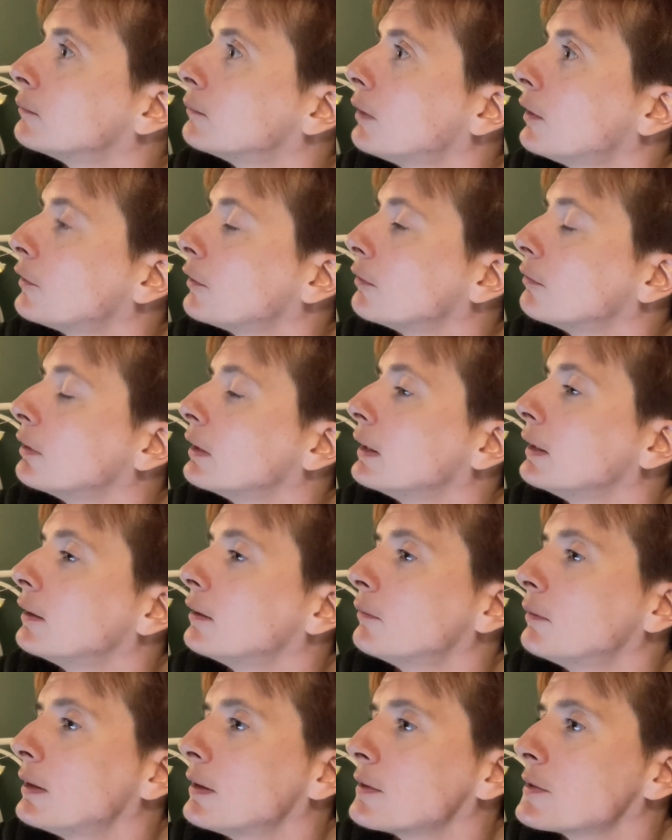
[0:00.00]
I don't really know
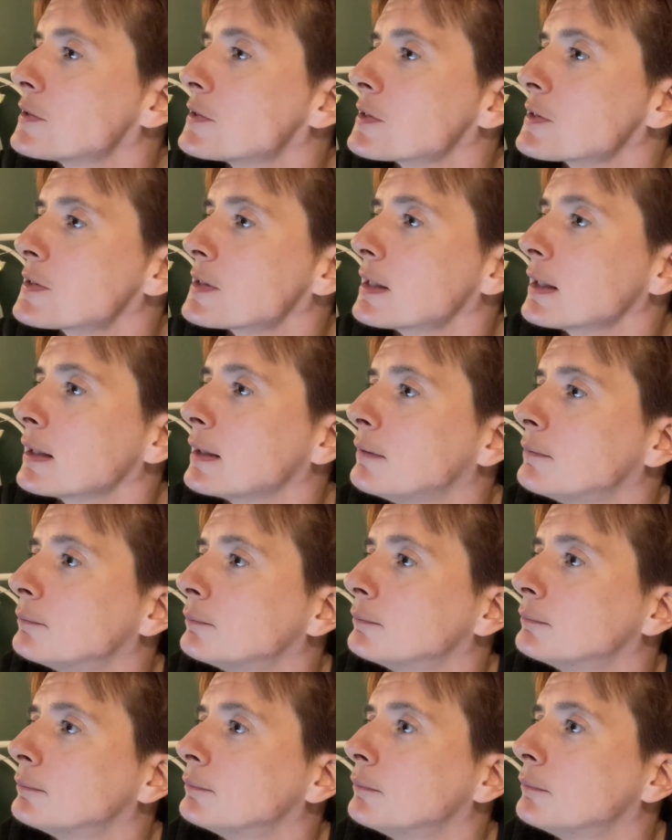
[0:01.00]
what else to say.
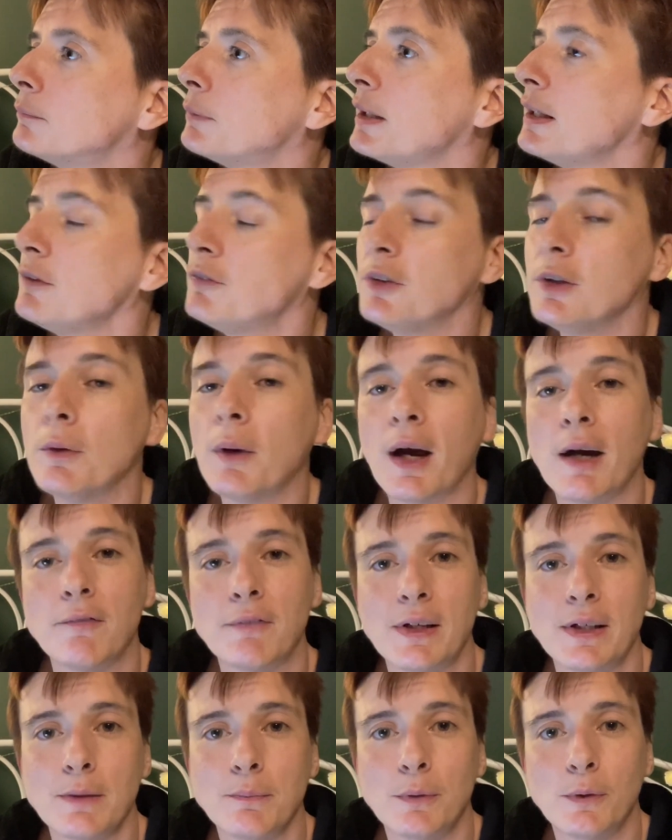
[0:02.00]
But if you have
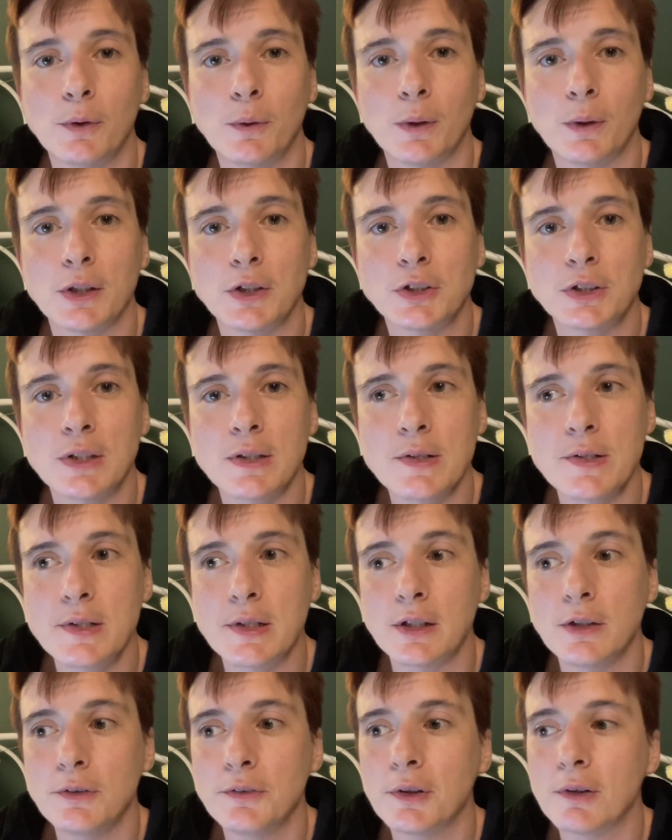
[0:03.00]
any more questions that
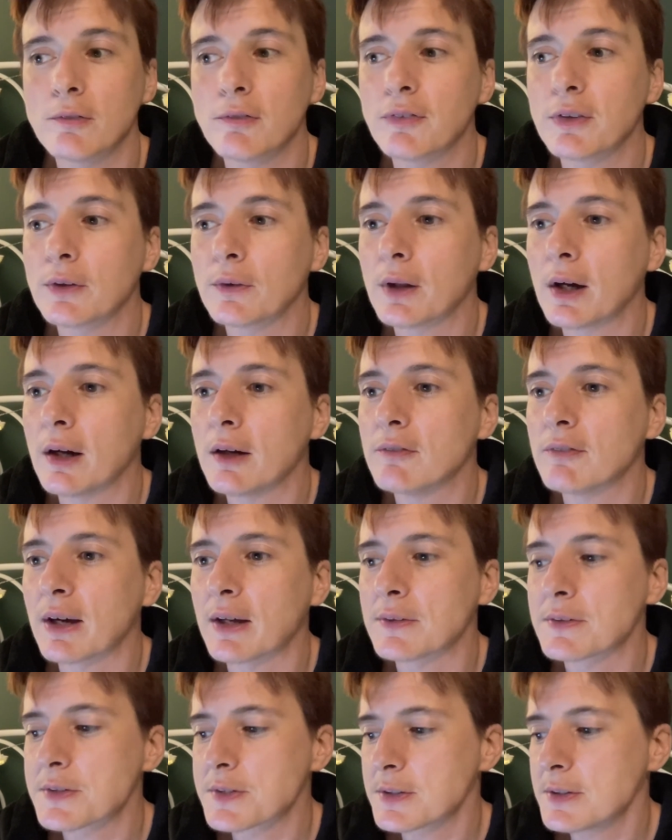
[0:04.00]
you don't feel that I've
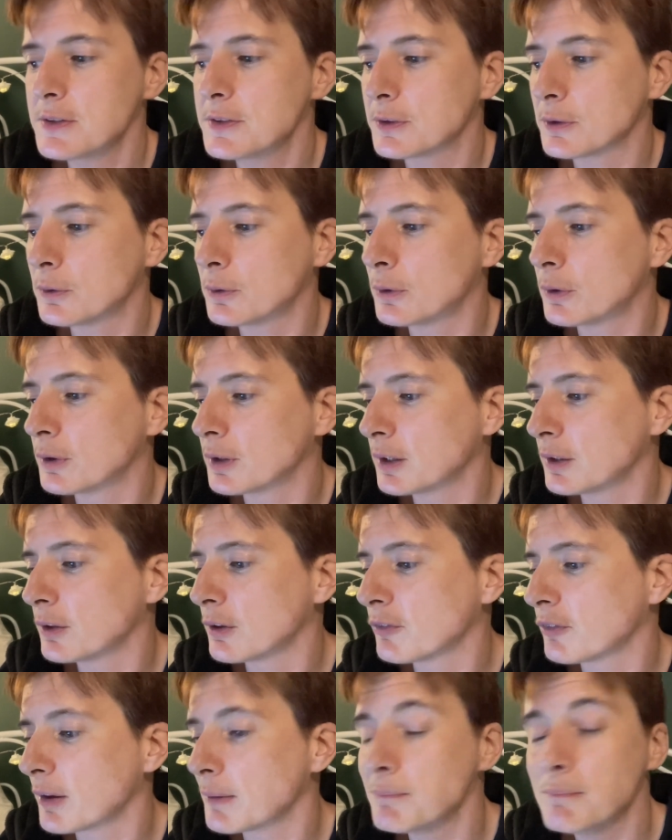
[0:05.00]
answered, or, you know,
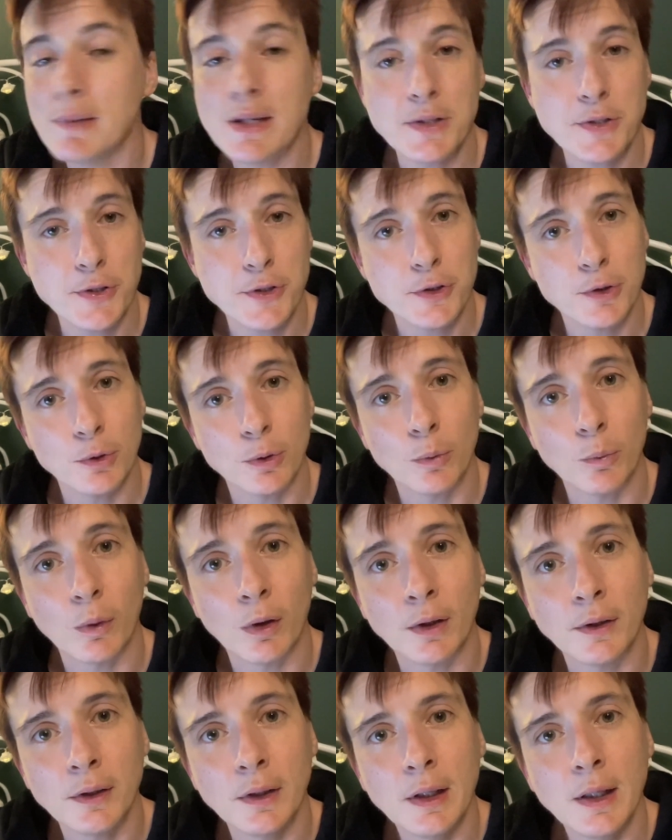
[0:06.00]
if I missed your
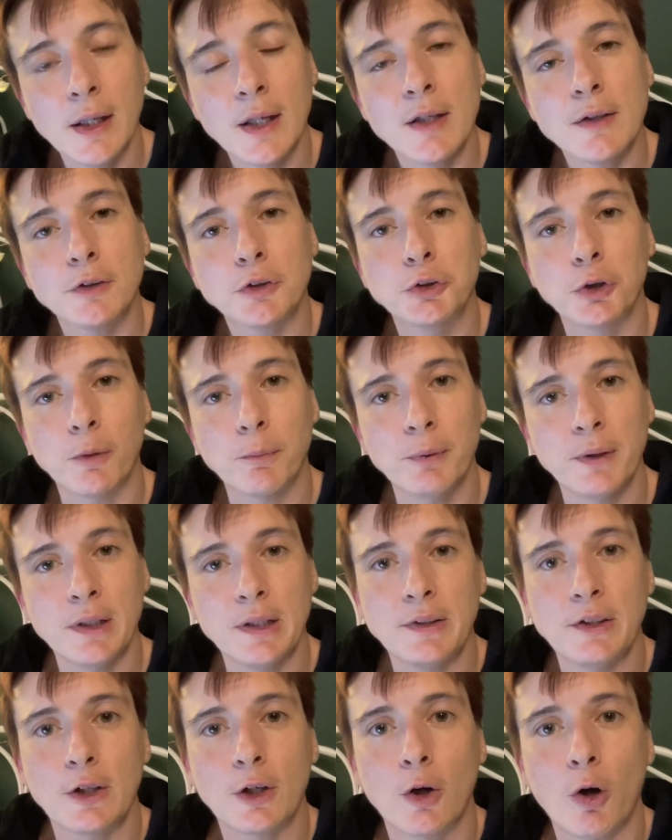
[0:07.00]
one, drop it
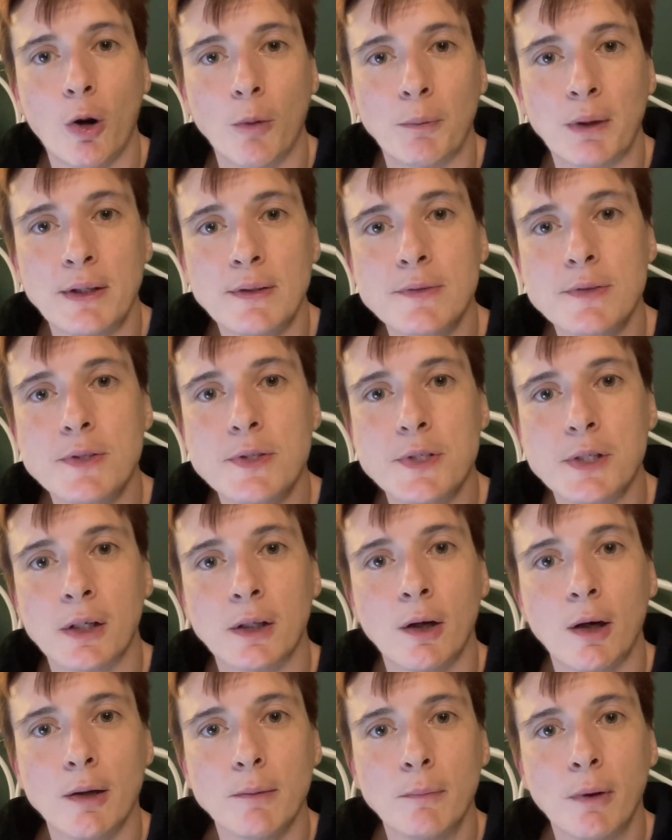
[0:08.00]
in the comments, and
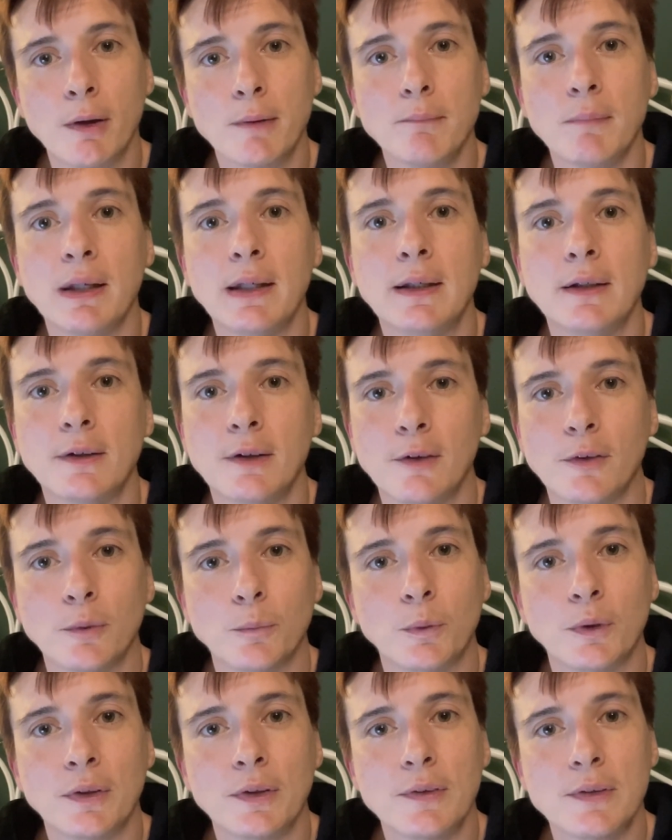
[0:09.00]
I might make another
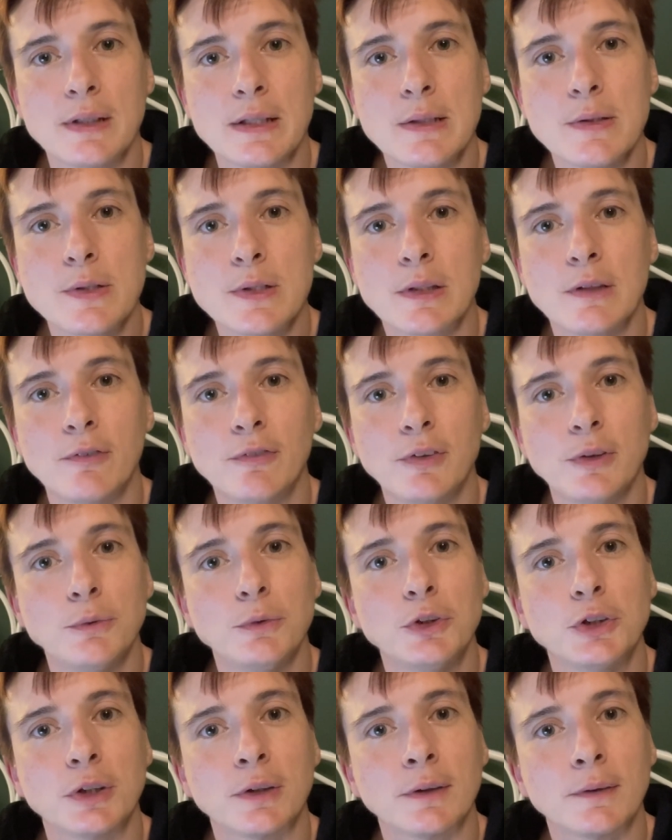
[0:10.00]
one of these in the
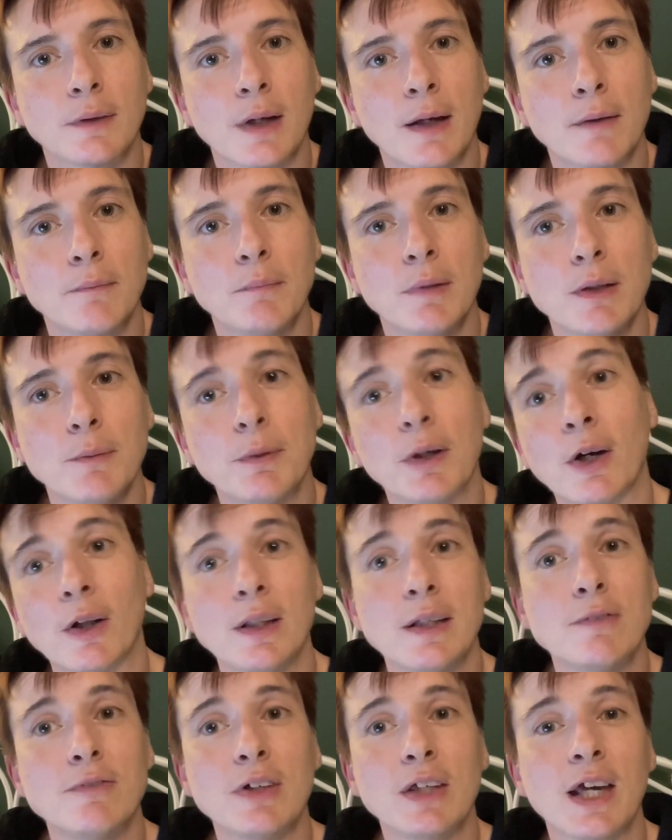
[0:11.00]
future. And maybe I'll
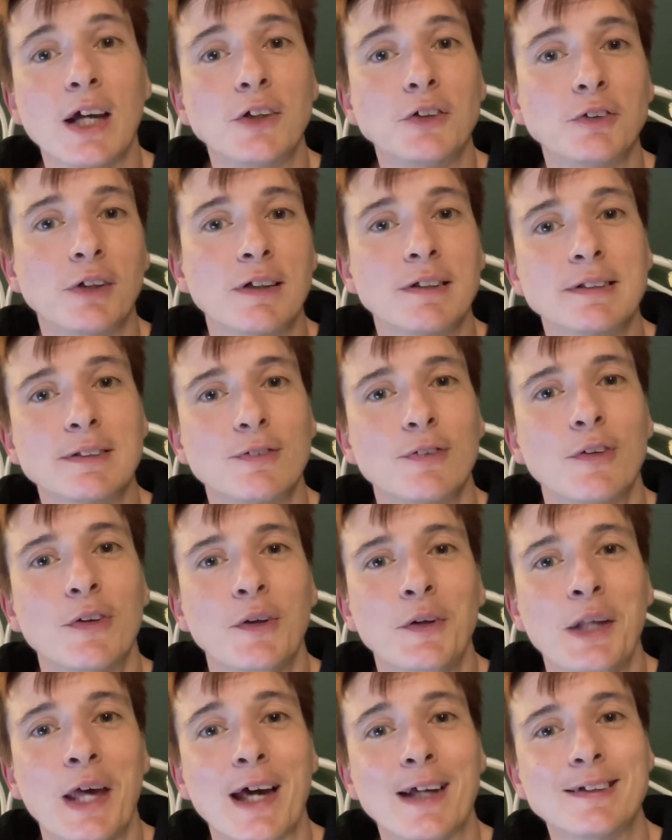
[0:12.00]
even get dressed for the
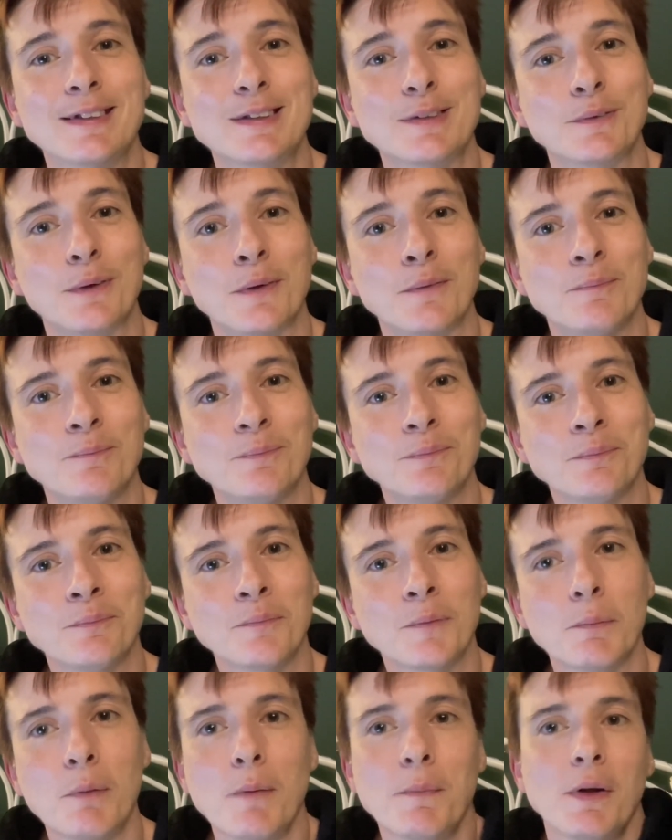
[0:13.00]
next one.
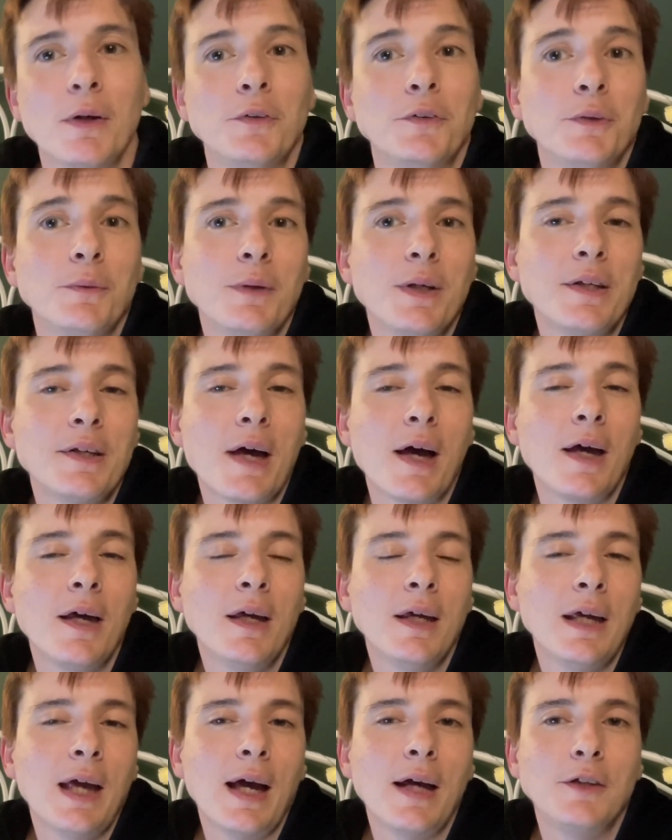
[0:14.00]
Maybe I'll do it
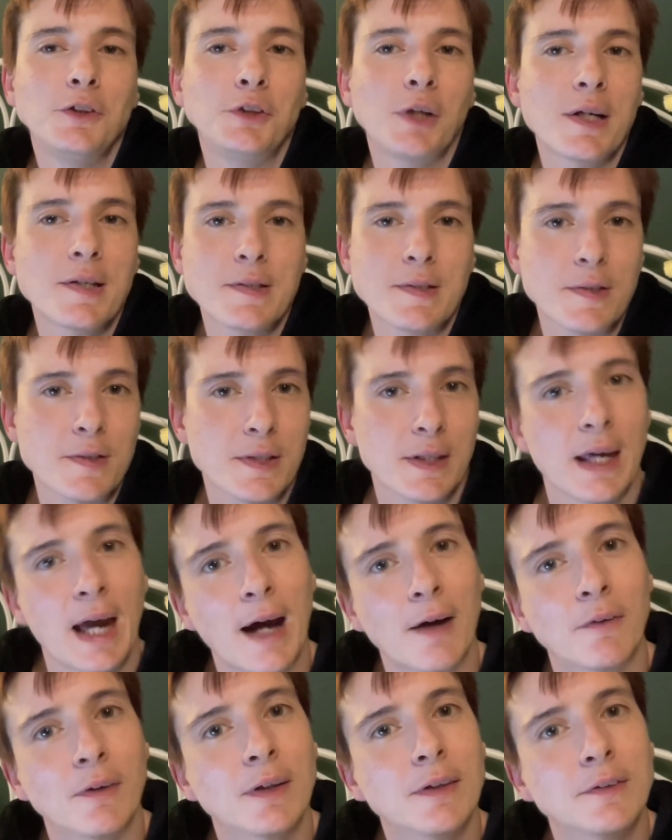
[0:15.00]
dressed as a
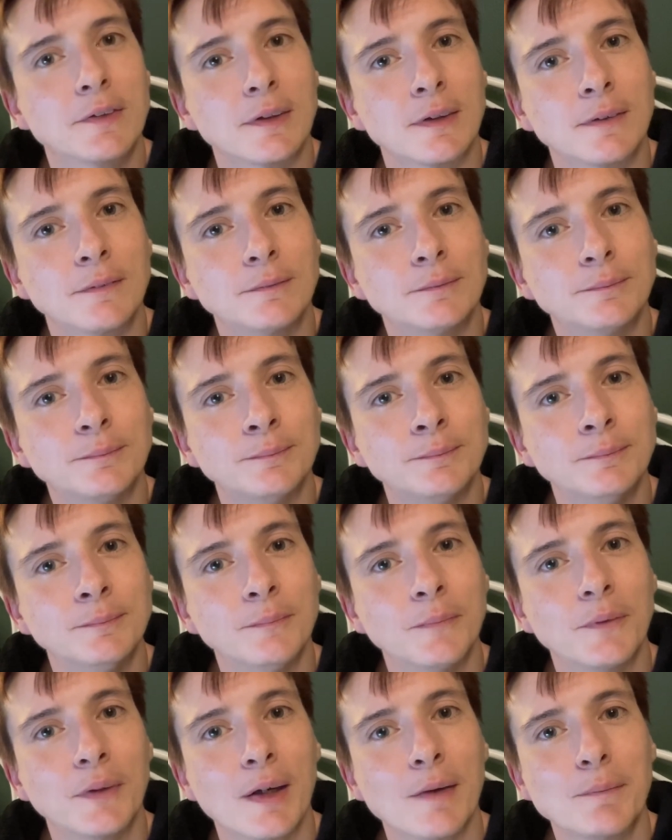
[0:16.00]
character.
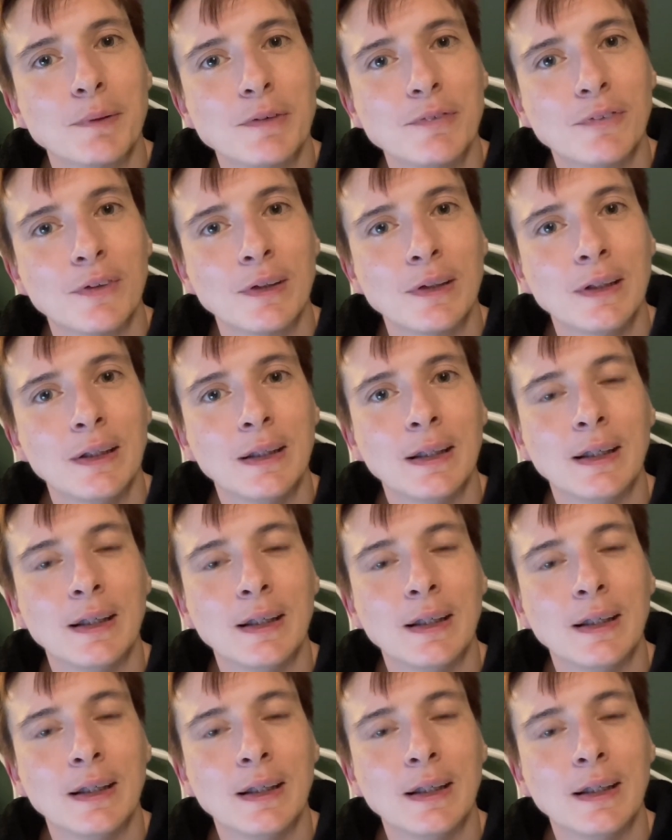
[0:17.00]
Would that be fun?